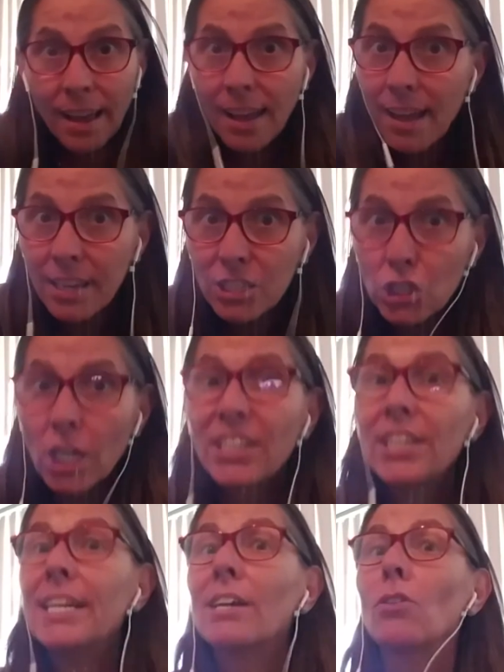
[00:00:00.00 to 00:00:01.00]
shut
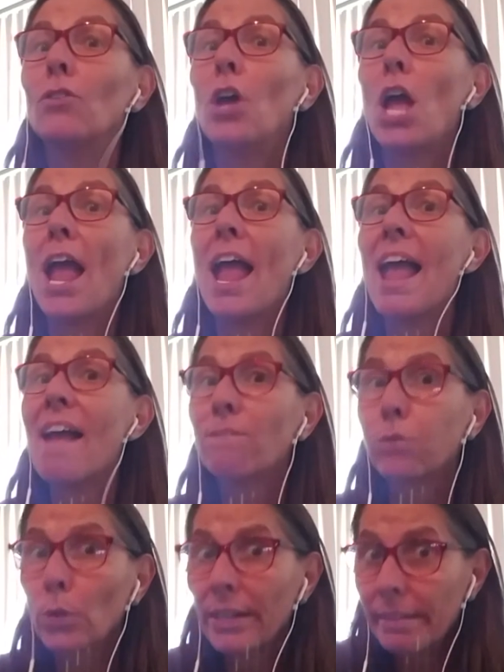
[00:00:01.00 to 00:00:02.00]
down
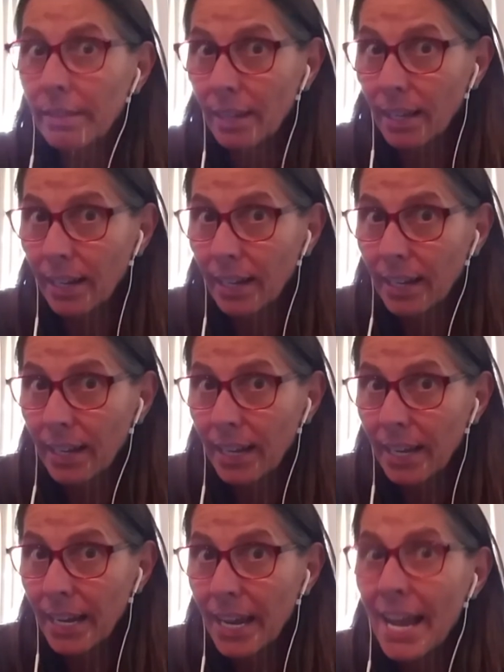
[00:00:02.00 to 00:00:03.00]
everything,
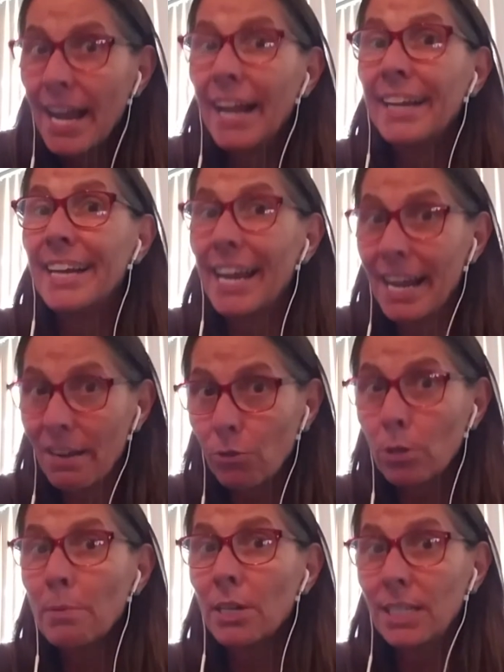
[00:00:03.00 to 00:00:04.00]
and
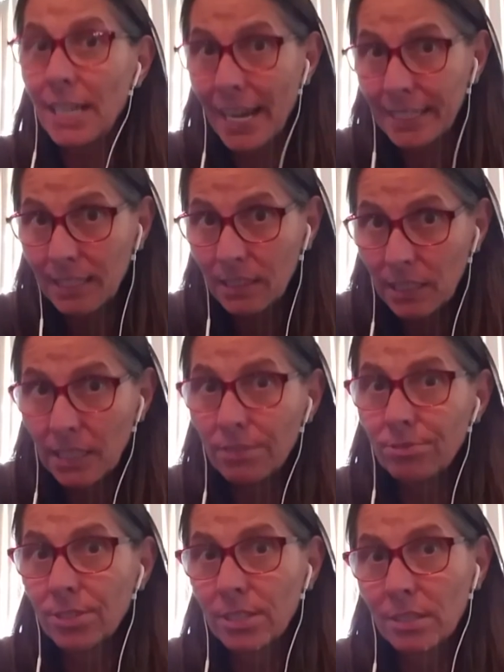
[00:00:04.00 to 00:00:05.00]
everybody had to leave
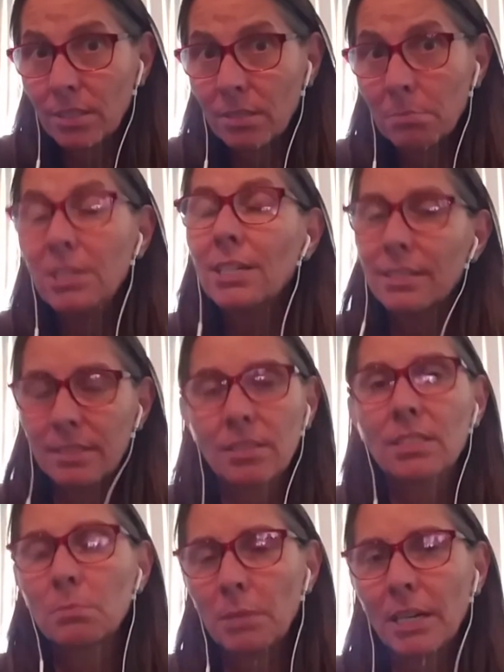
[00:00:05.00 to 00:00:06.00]
because of this man.